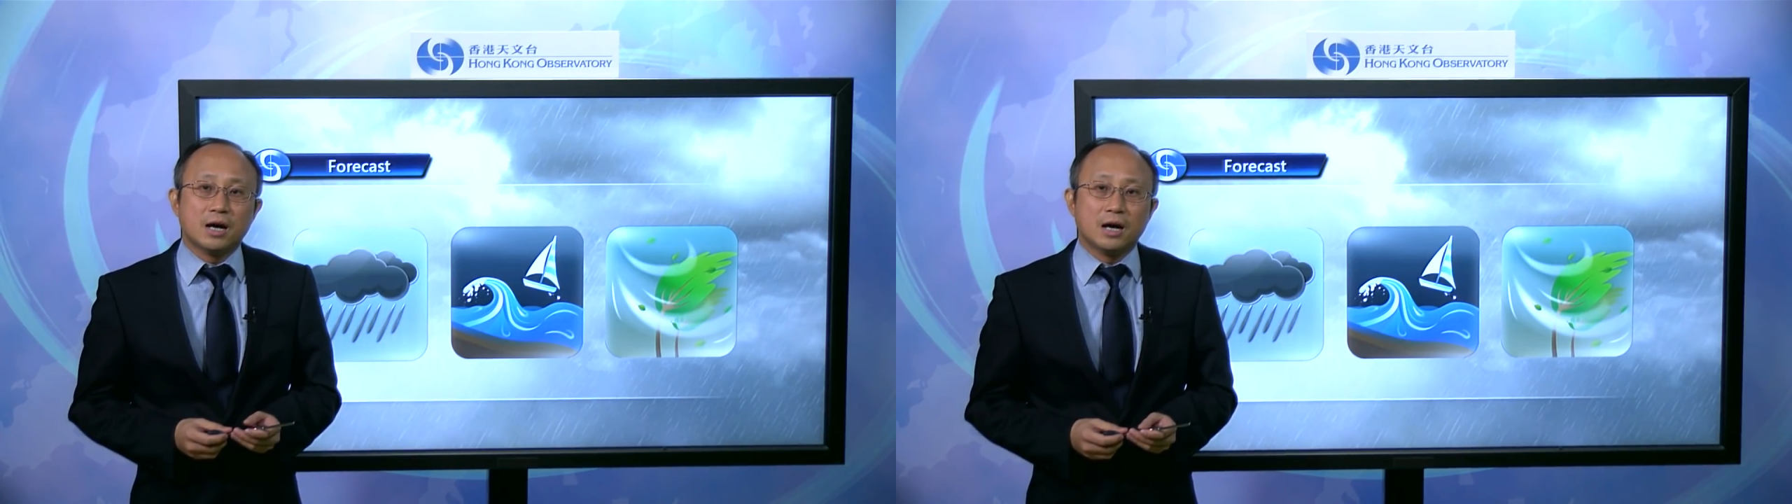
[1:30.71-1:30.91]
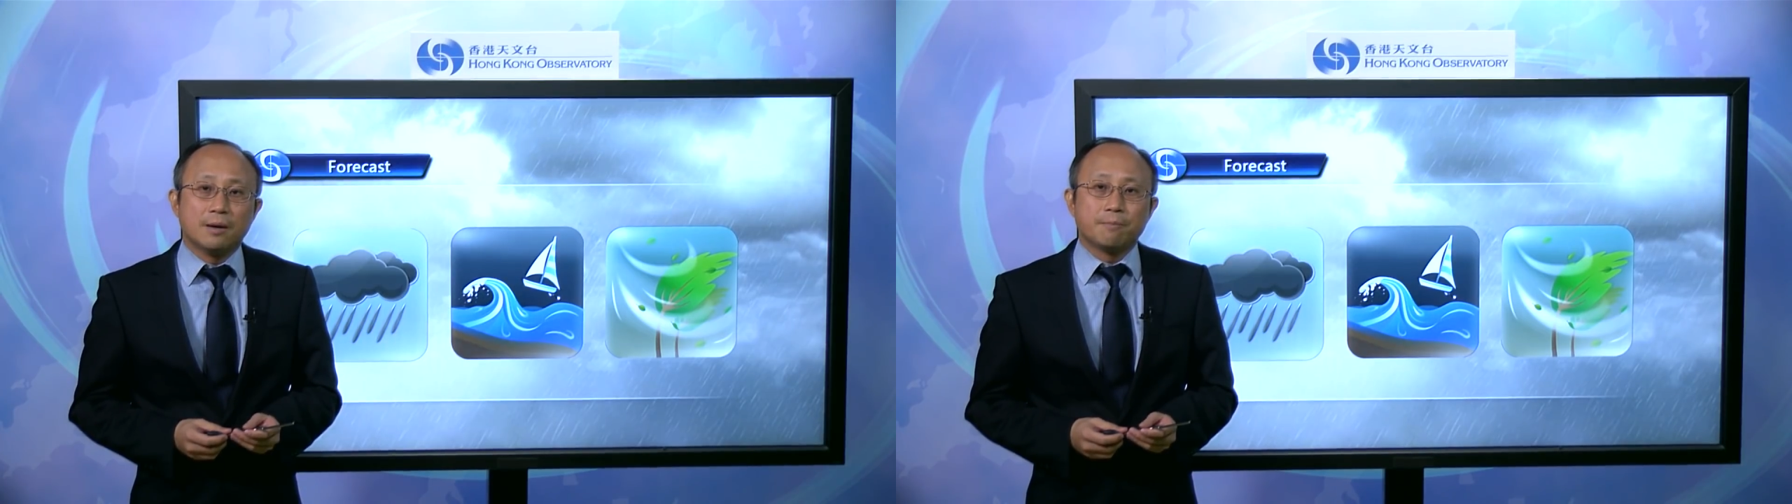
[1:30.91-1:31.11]

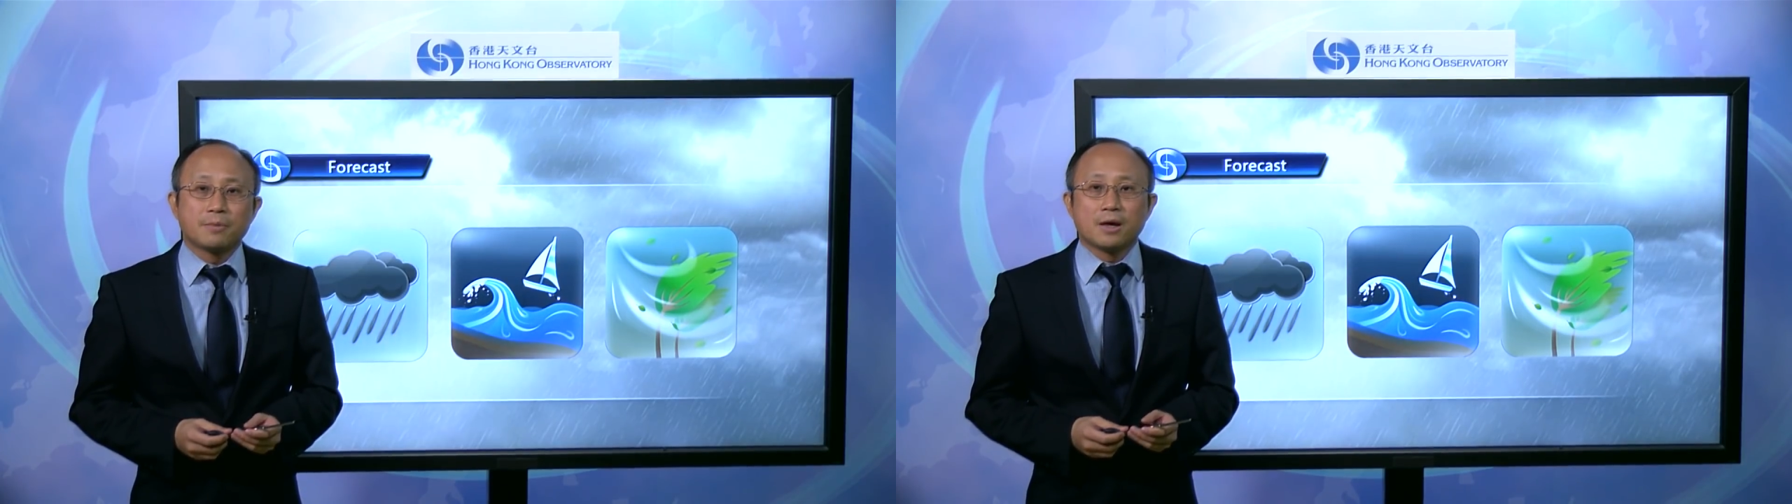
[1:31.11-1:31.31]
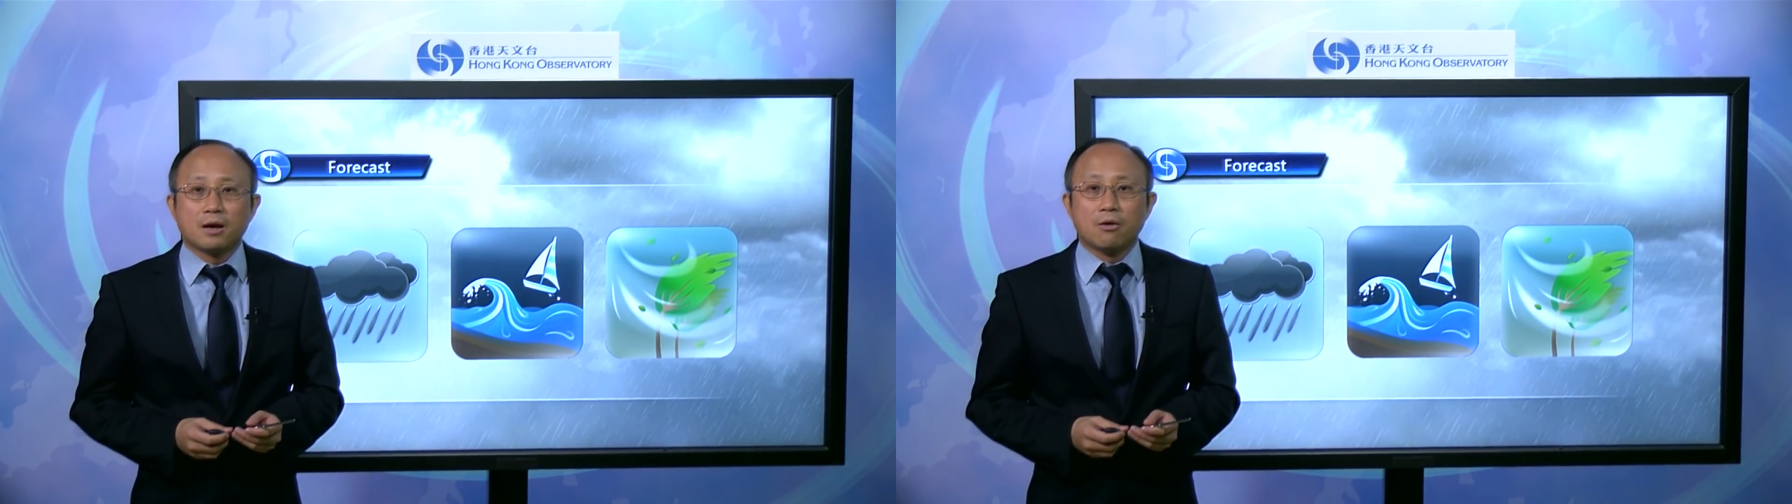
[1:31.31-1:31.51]

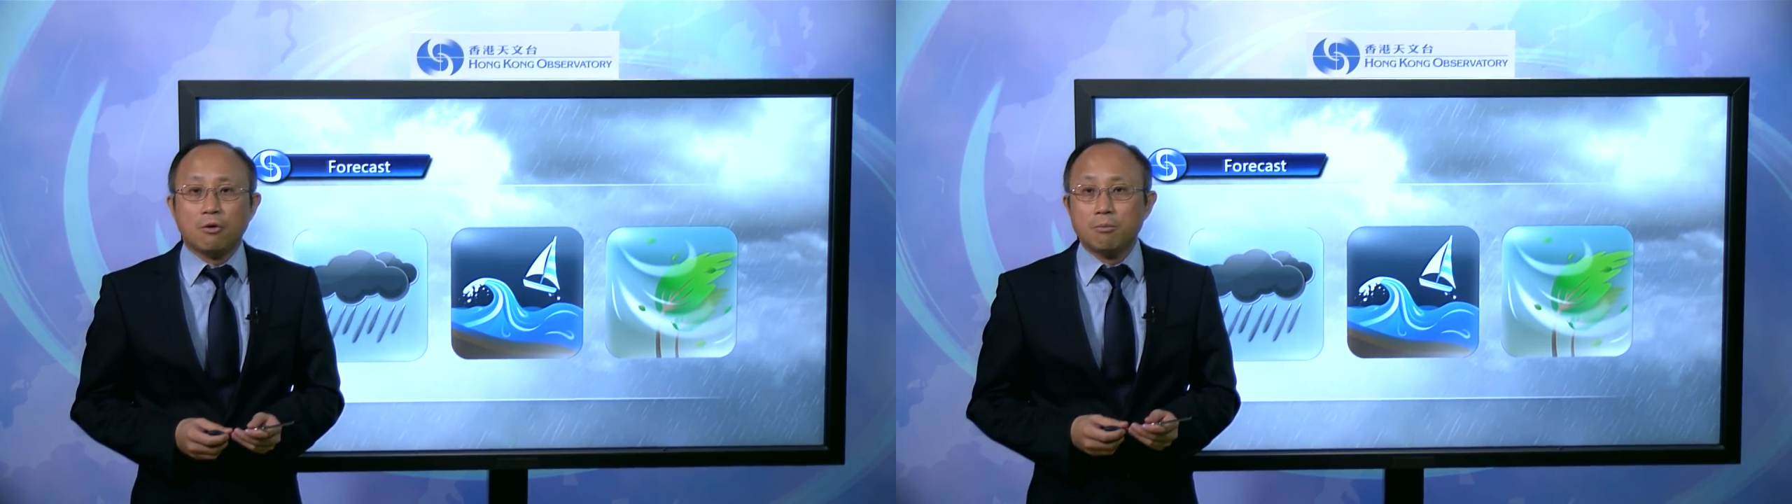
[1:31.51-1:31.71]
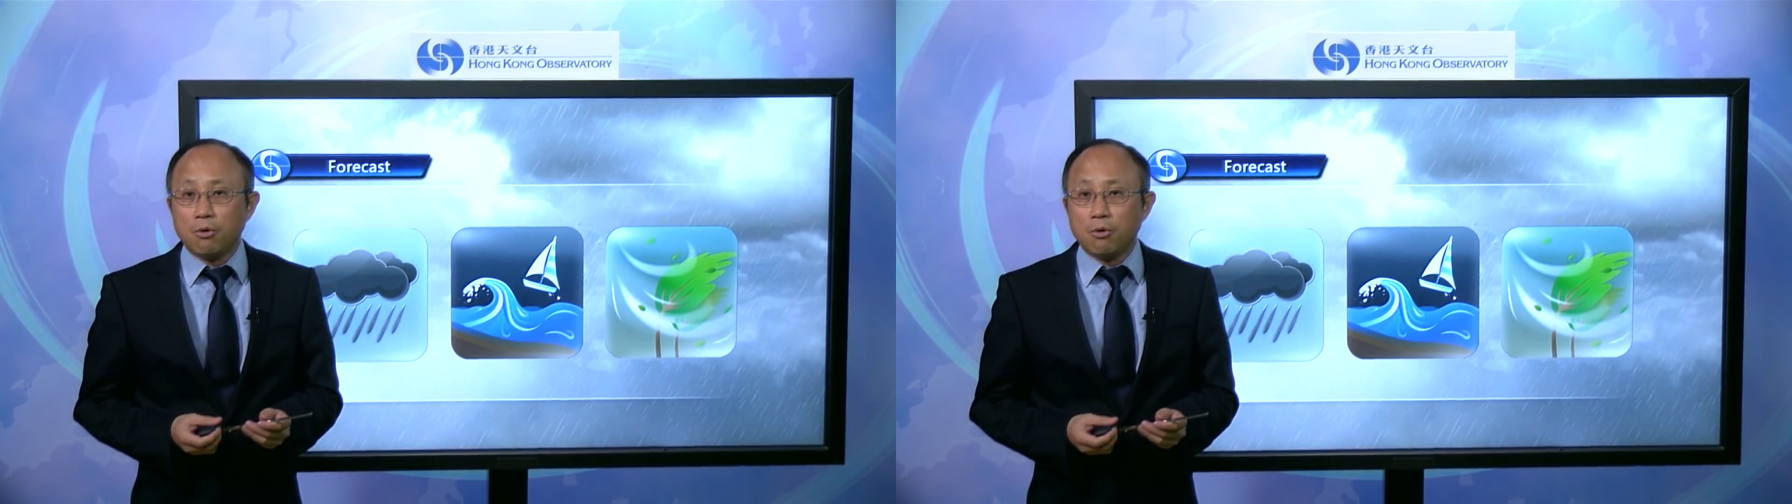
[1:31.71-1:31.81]
or